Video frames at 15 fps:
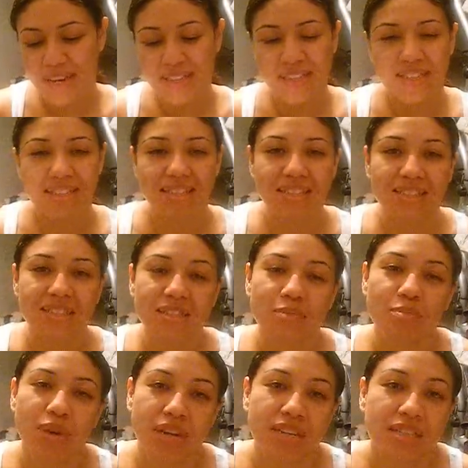Basically, it's the
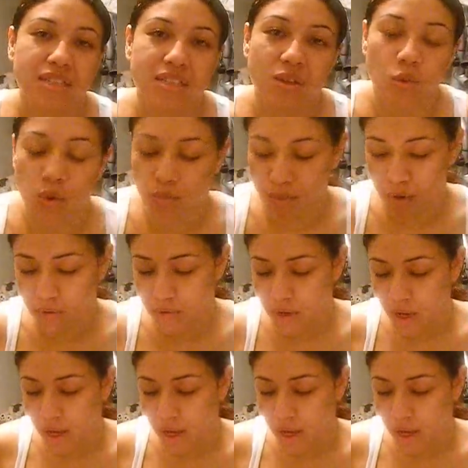pregnancy hormone.